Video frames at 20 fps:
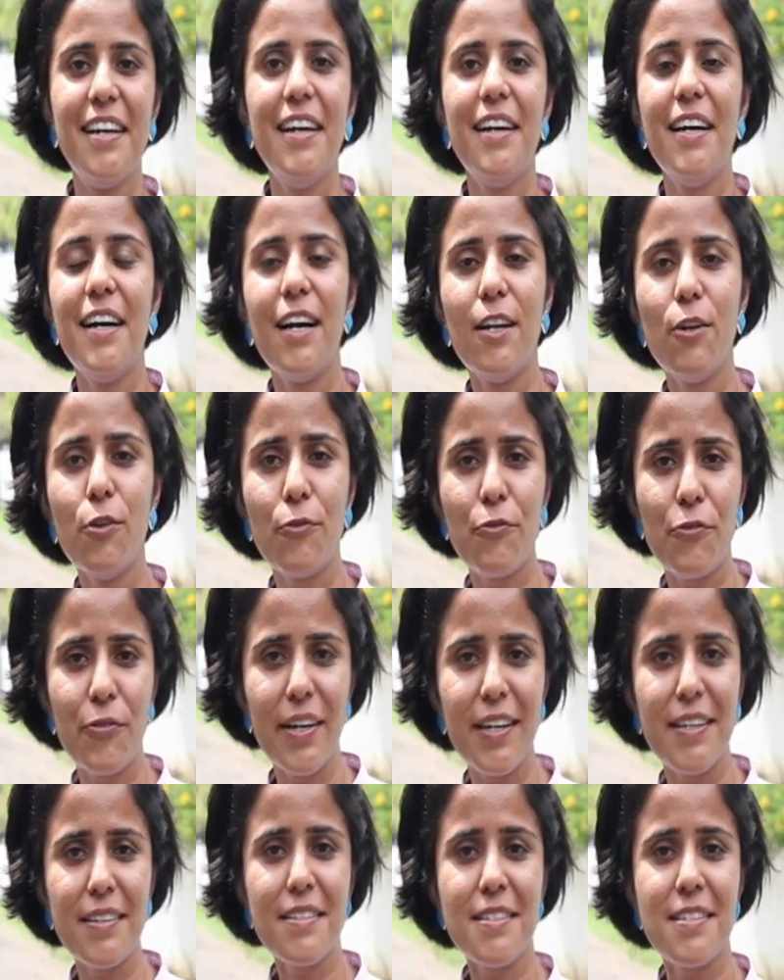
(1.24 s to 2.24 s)
Hello
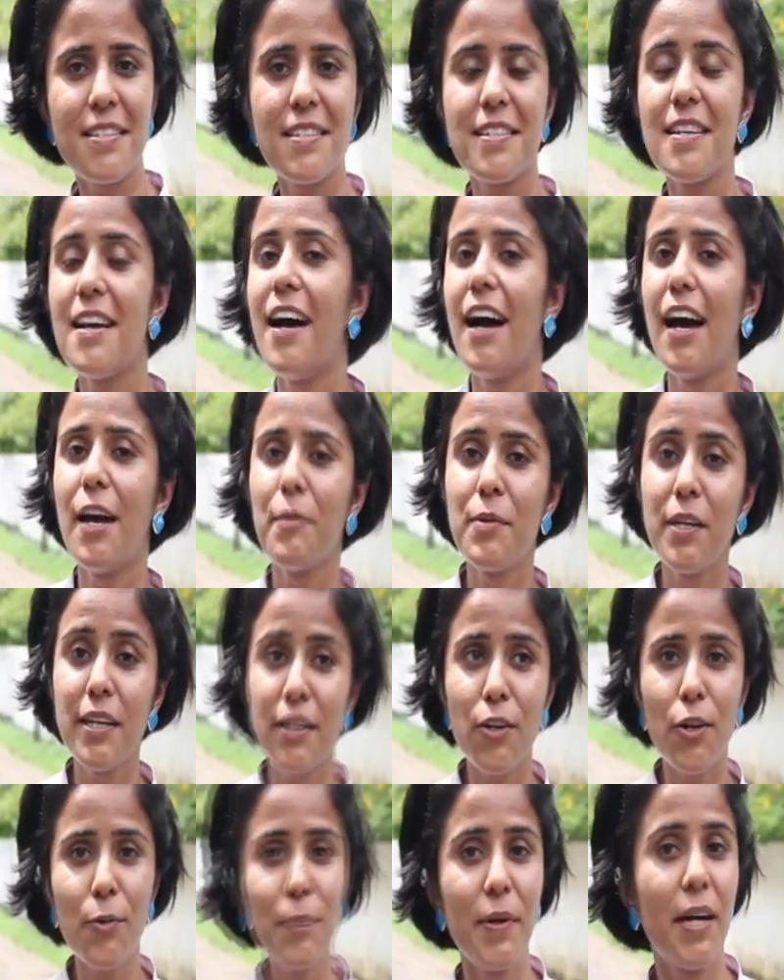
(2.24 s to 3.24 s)
friends, I'm here
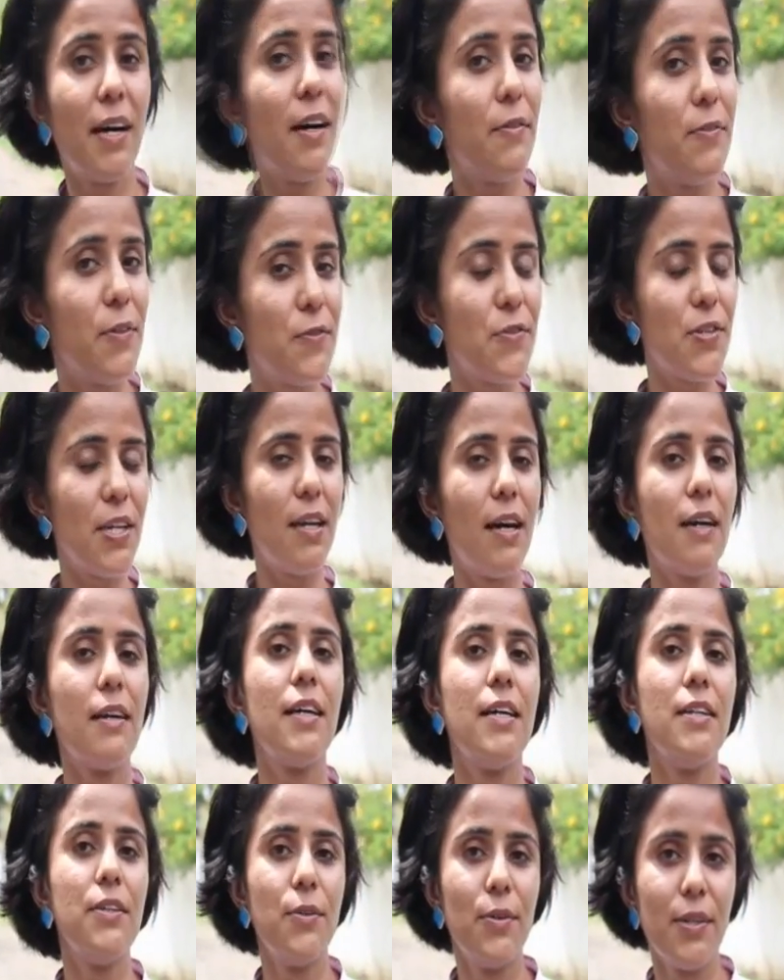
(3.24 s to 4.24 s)
on behalf of Sri Lanka
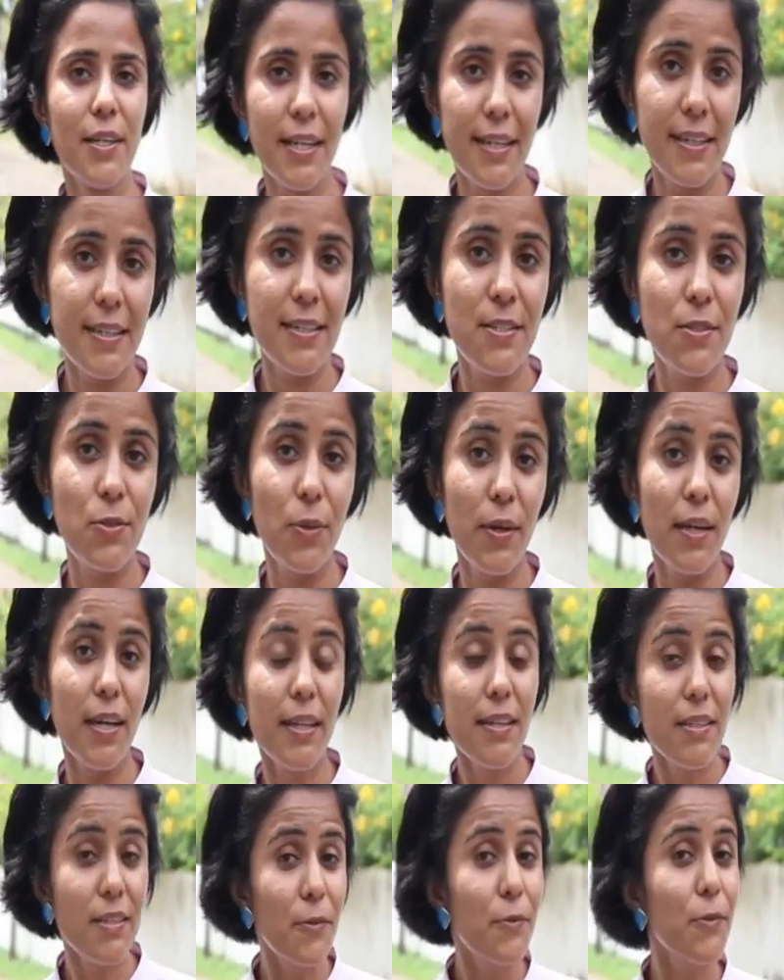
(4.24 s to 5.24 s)
Unites to
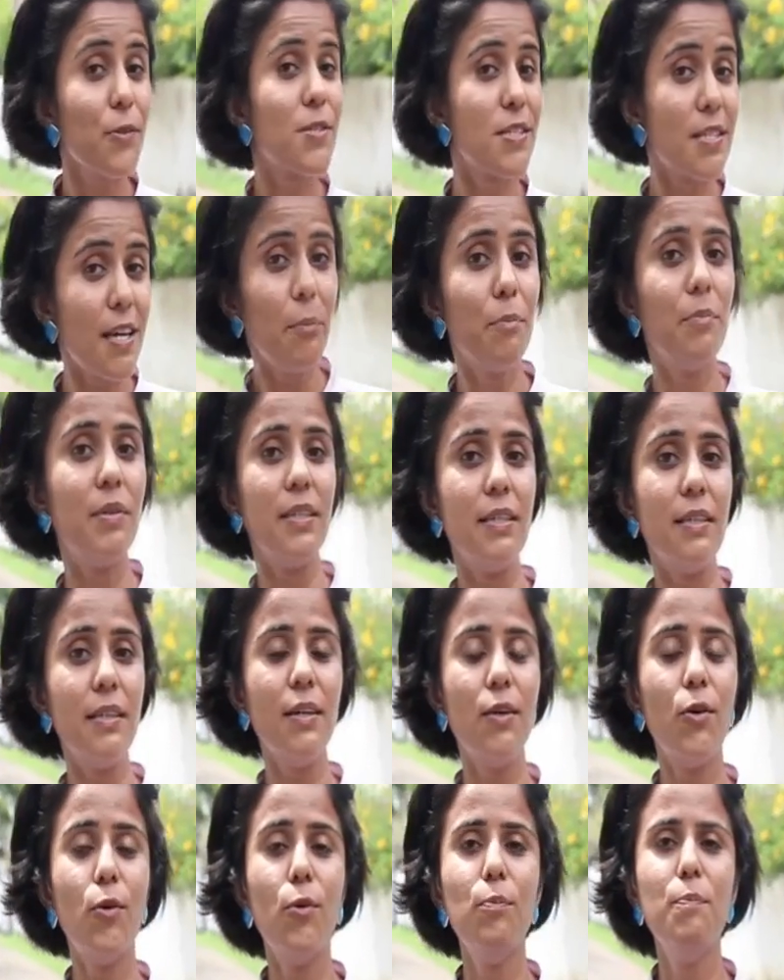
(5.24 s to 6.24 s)
interview somebody
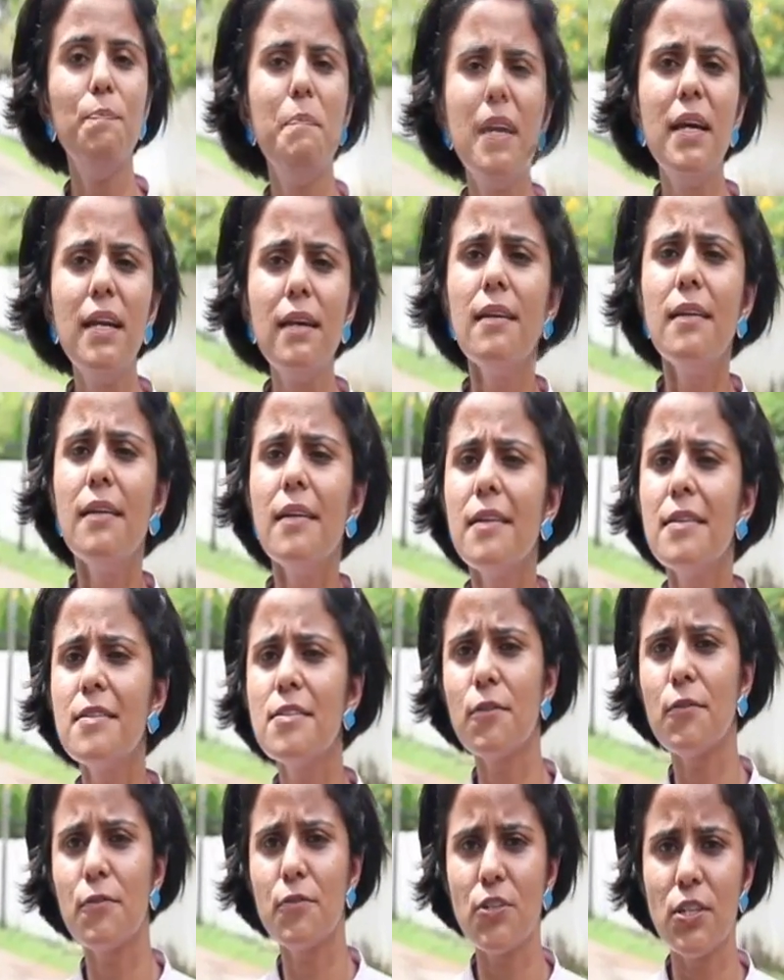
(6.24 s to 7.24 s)
whom millions of
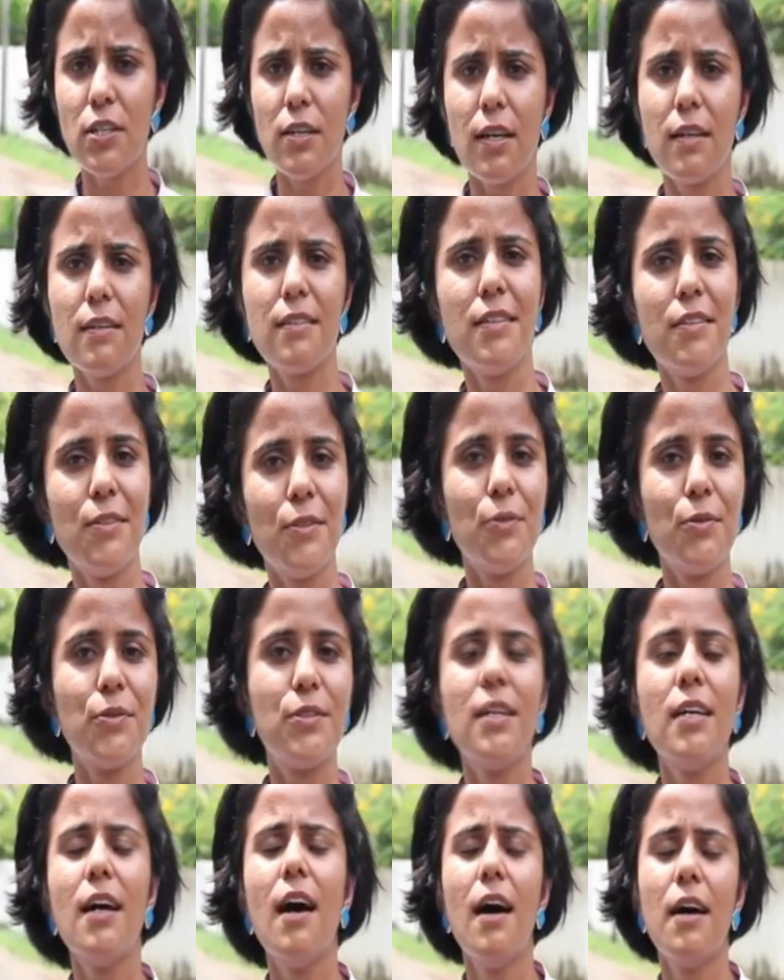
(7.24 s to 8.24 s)
Sri Lankan youth
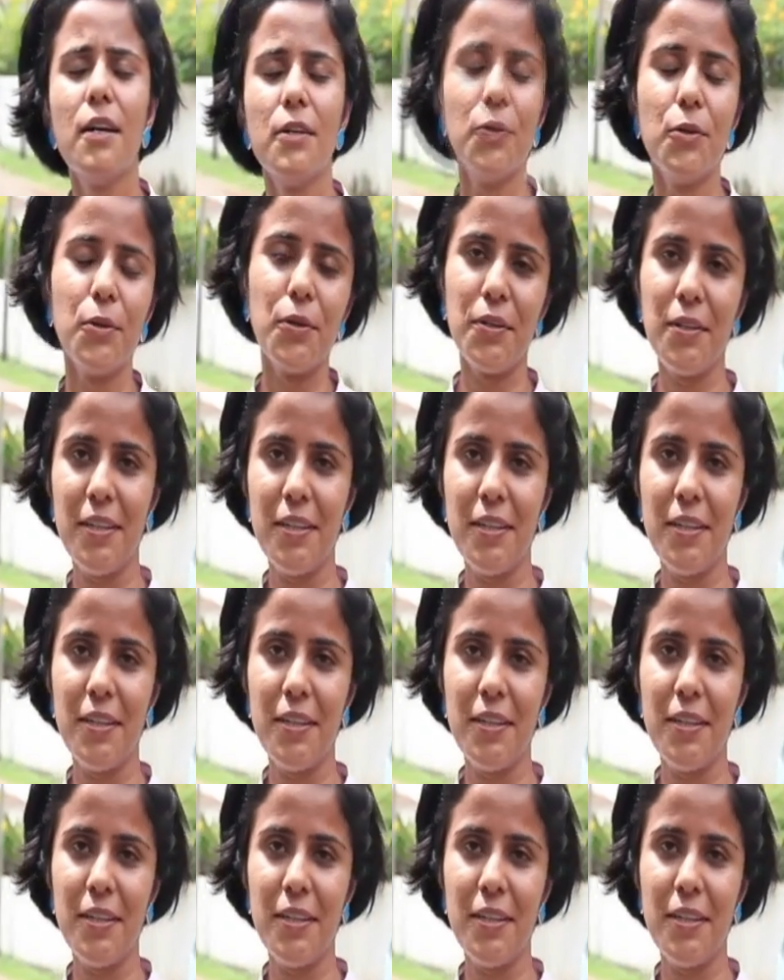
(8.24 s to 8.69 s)
adore.